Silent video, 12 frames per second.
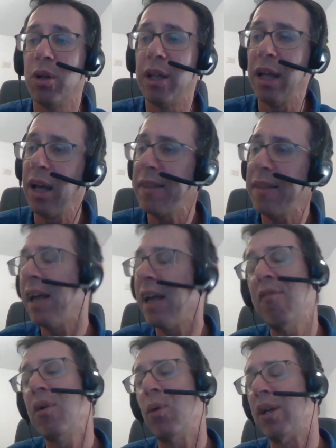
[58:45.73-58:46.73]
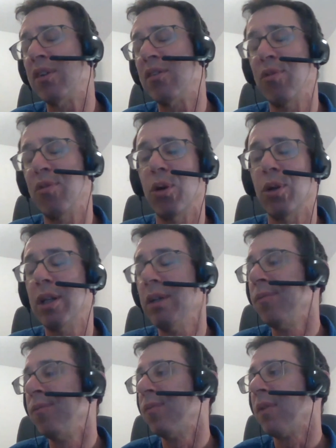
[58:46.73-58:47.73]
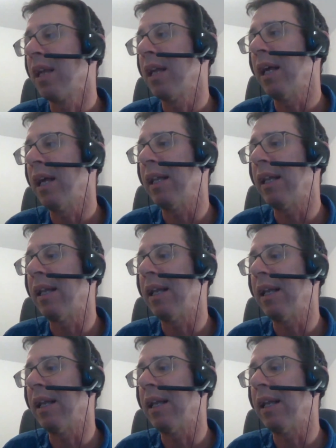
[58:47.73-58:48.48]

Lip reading: I think everyone is flawed, and